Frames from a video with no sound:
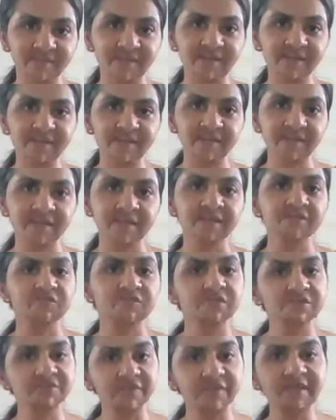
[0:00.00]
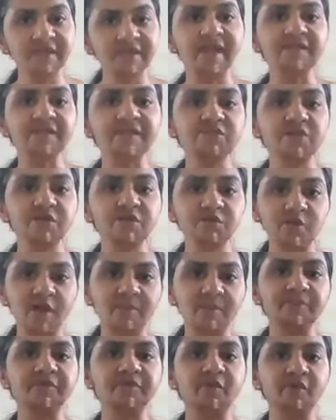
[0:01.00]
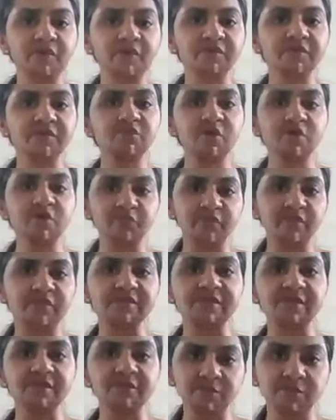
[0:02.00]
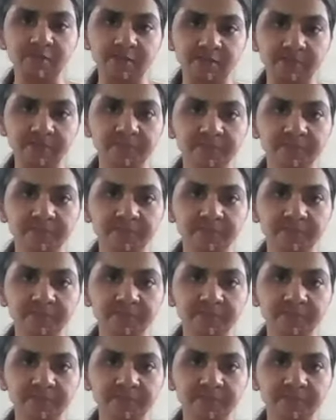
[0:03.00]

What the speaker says: Right? So it's very natural to happen whatever you are facing today.